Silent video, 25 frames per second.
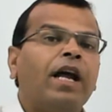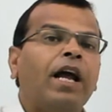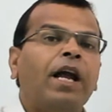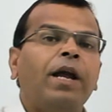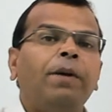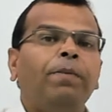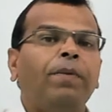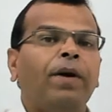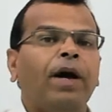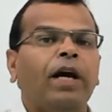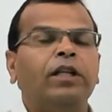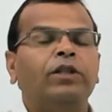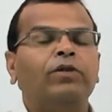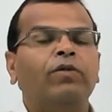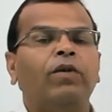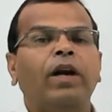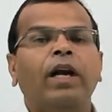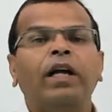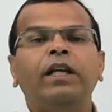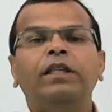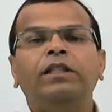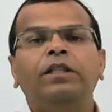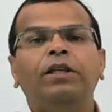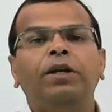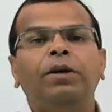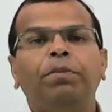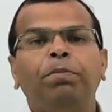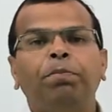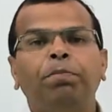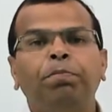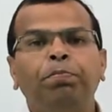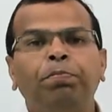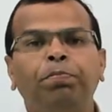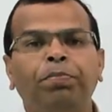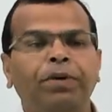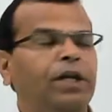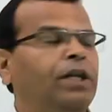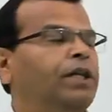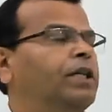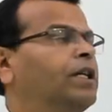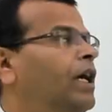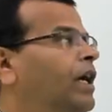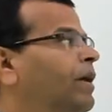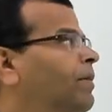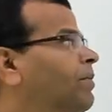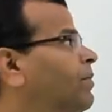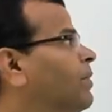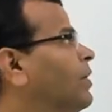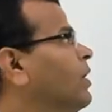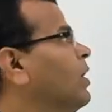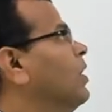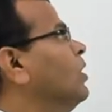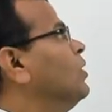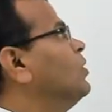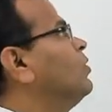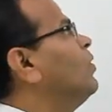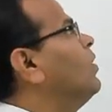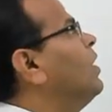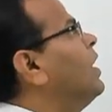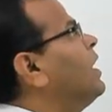type as well as P type. So